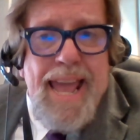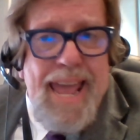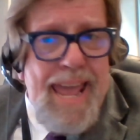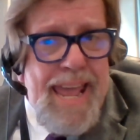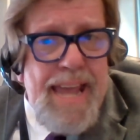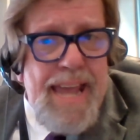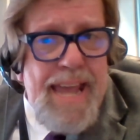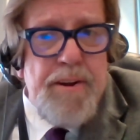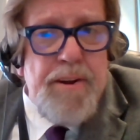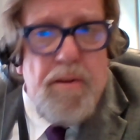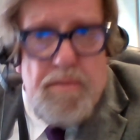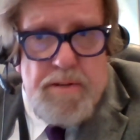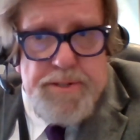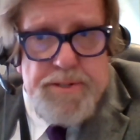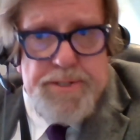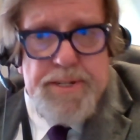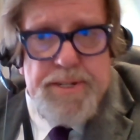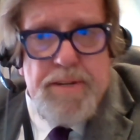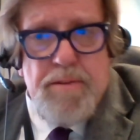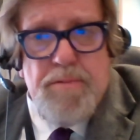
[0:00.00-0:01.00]
And
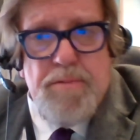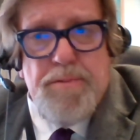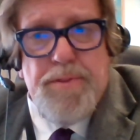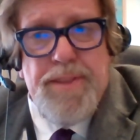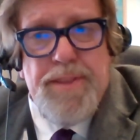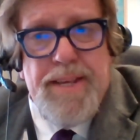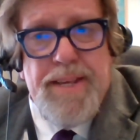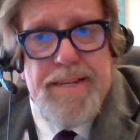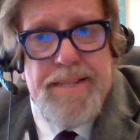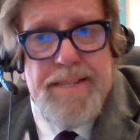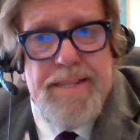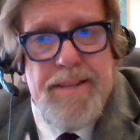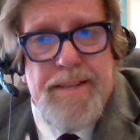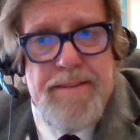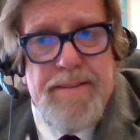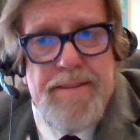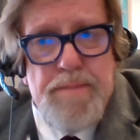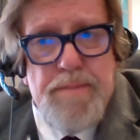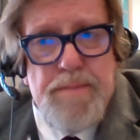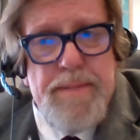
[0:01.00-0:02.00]
also that there
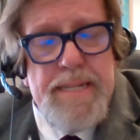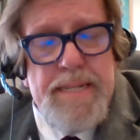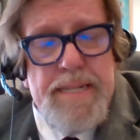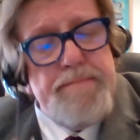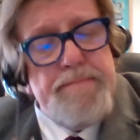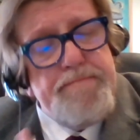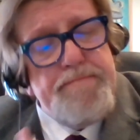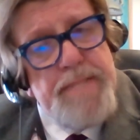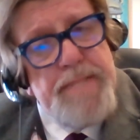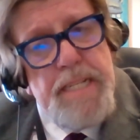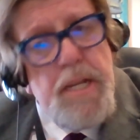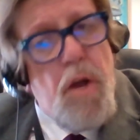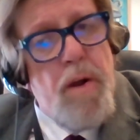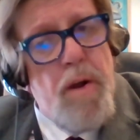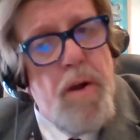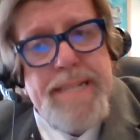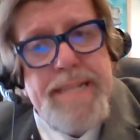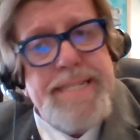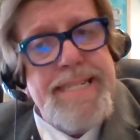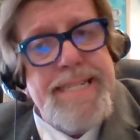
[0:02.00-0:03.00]
has been, the
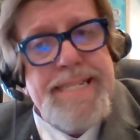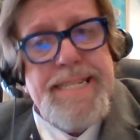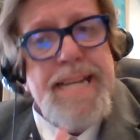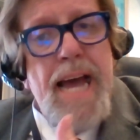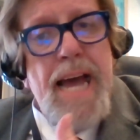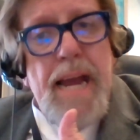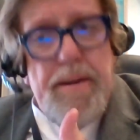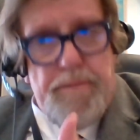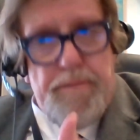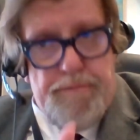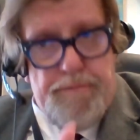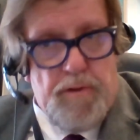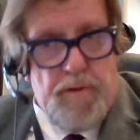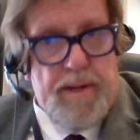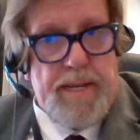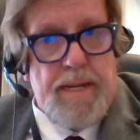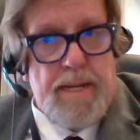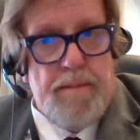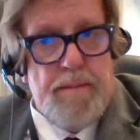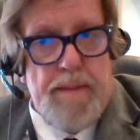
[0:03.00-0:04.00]
audience has not
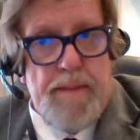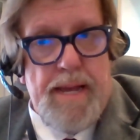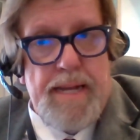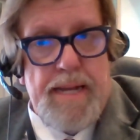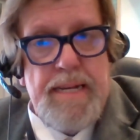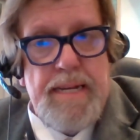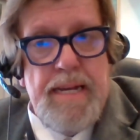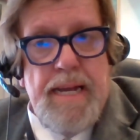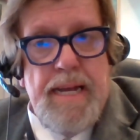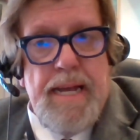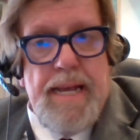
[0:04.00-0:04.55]
fully come back.